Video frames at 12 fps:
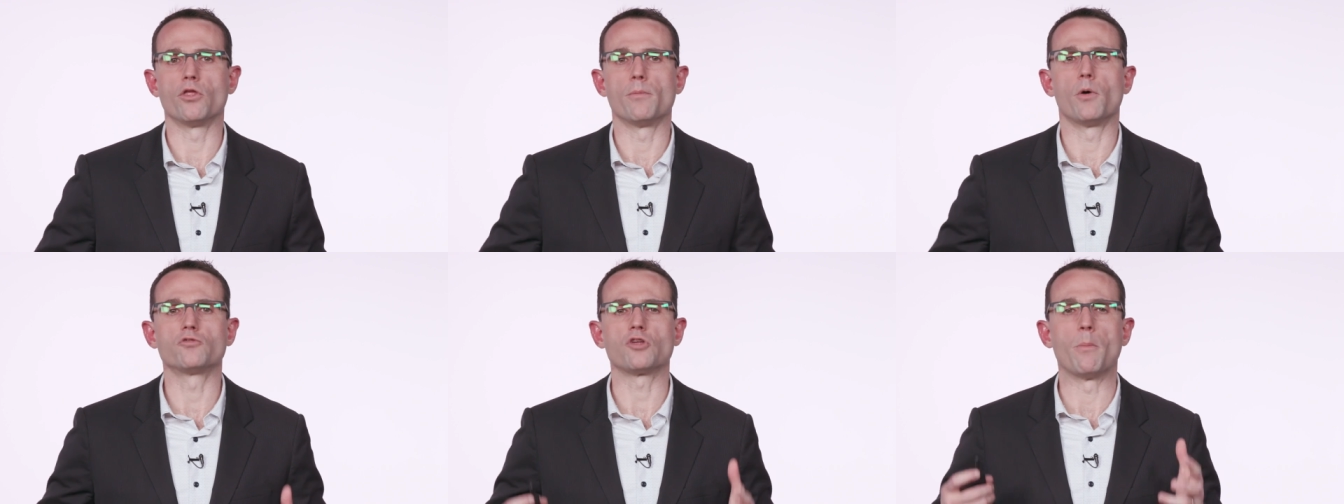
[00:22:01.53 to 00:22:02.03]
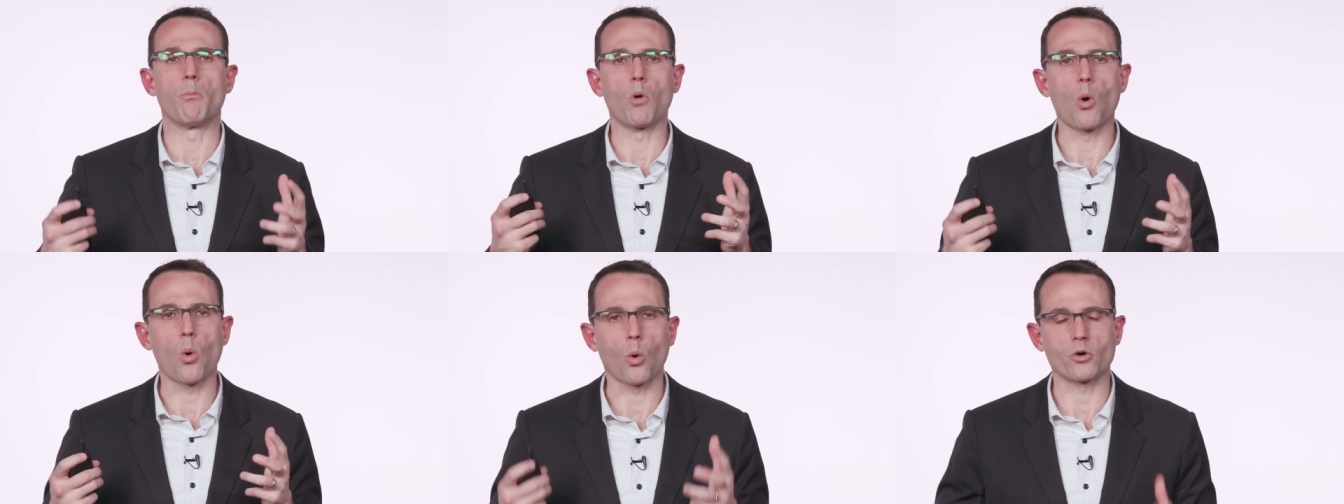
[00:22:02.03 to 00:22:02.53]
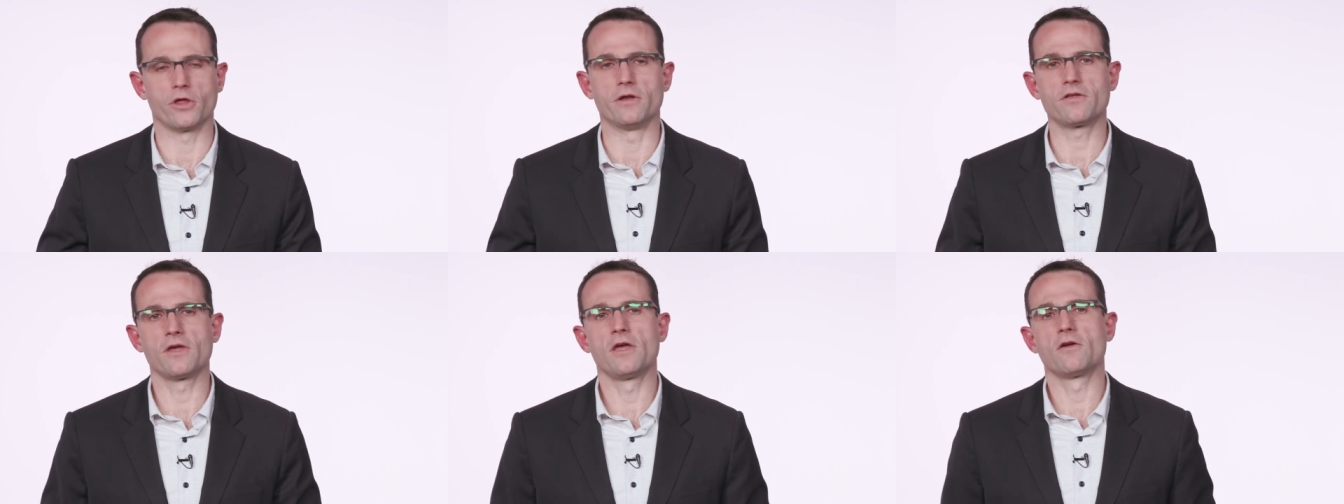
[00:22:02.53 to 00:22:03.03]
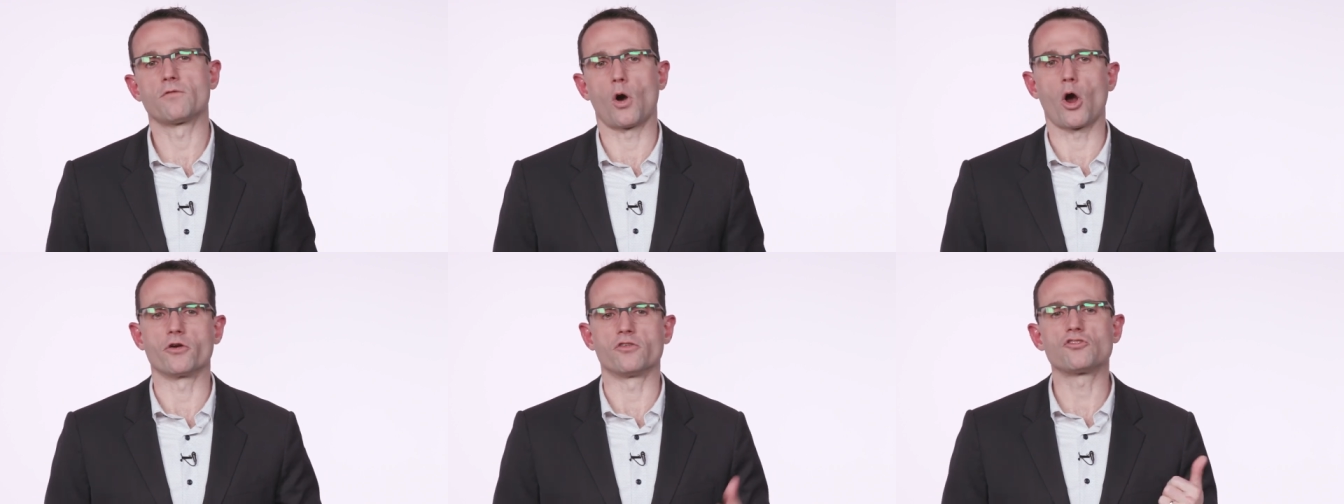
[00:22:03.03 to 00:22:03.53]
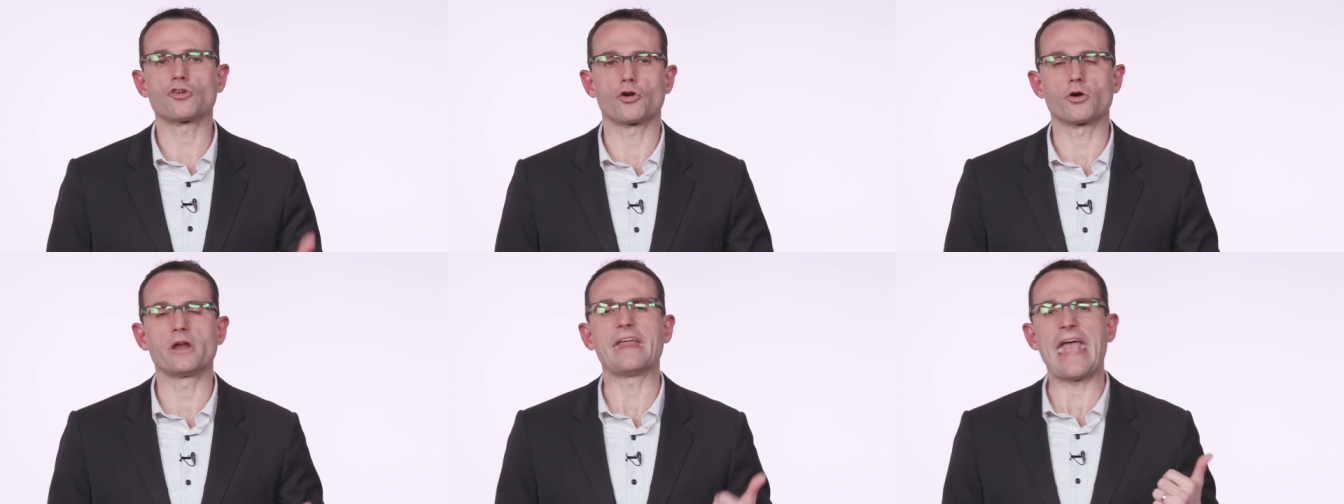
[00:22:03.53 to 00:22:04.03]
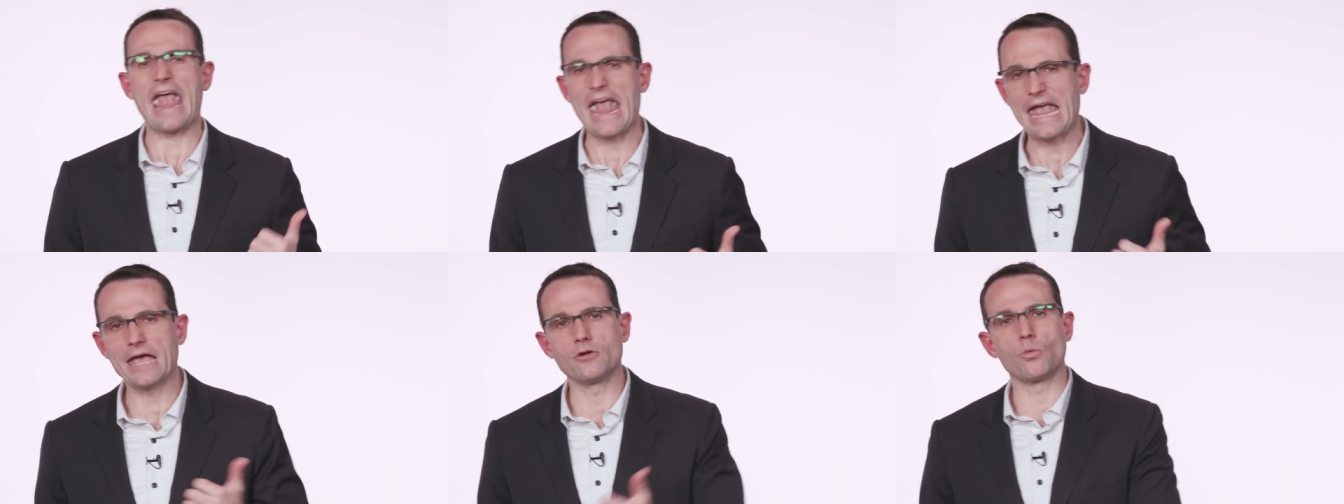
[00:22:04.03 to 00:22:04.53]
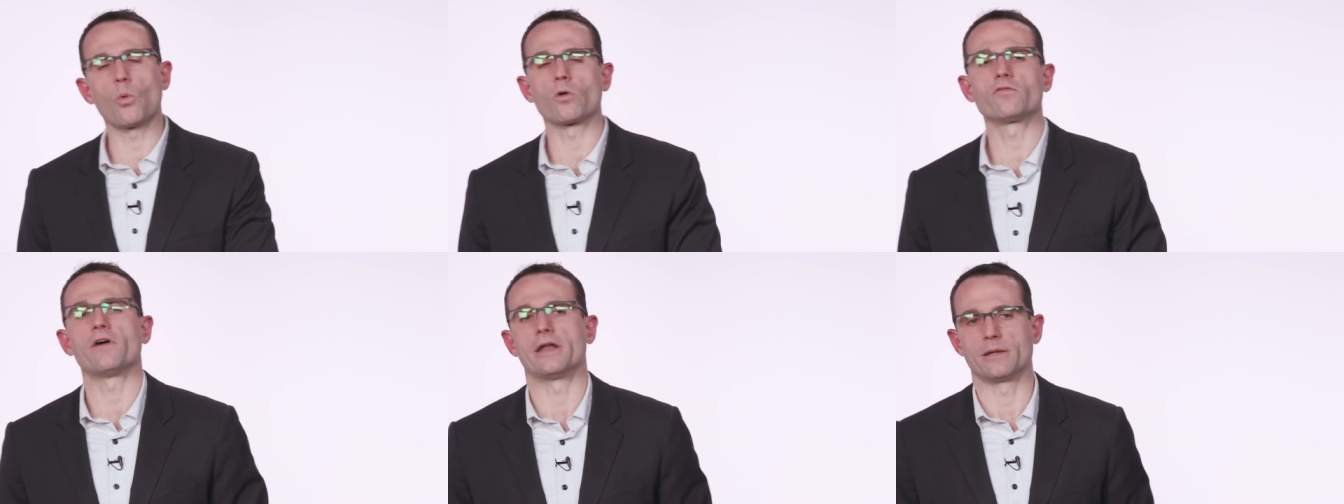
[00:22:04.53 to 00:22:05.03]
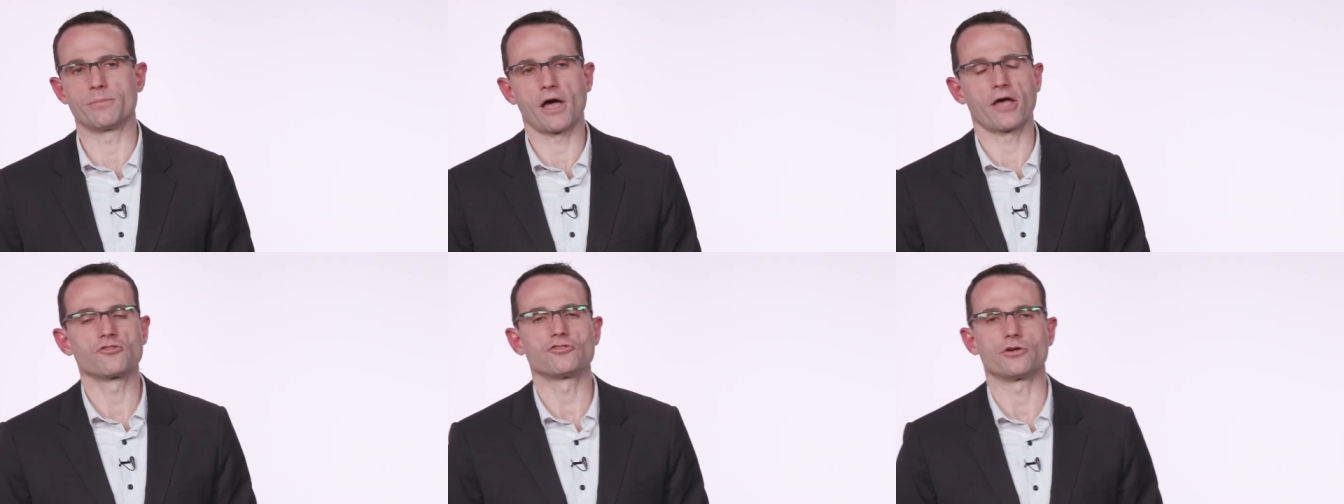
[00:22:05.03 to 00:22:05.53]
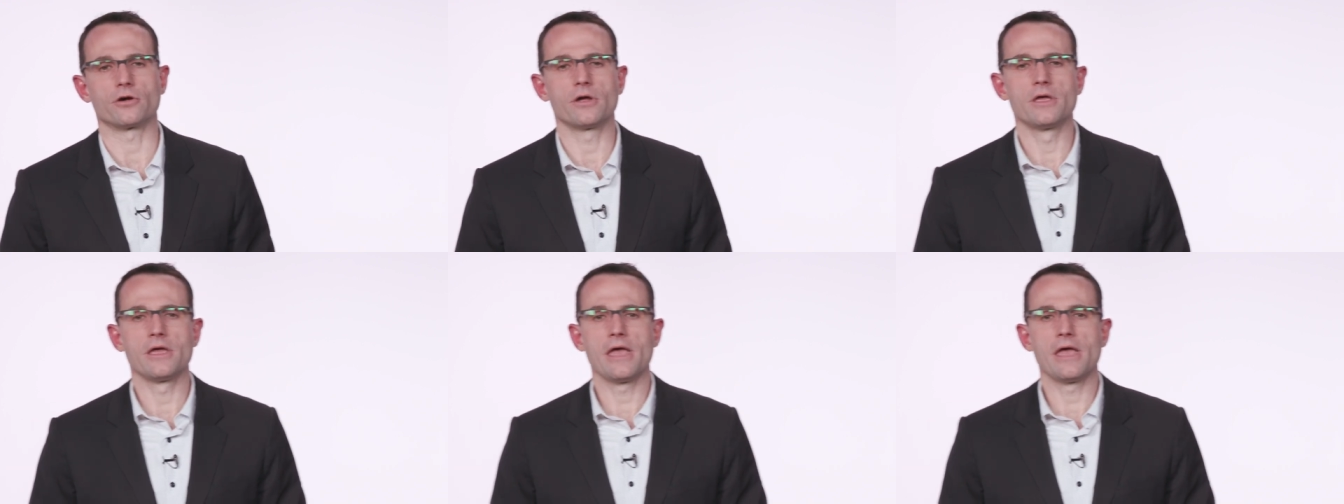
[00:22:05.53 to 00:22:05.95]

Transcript: one of the most important for our deterrent and warfighting posture.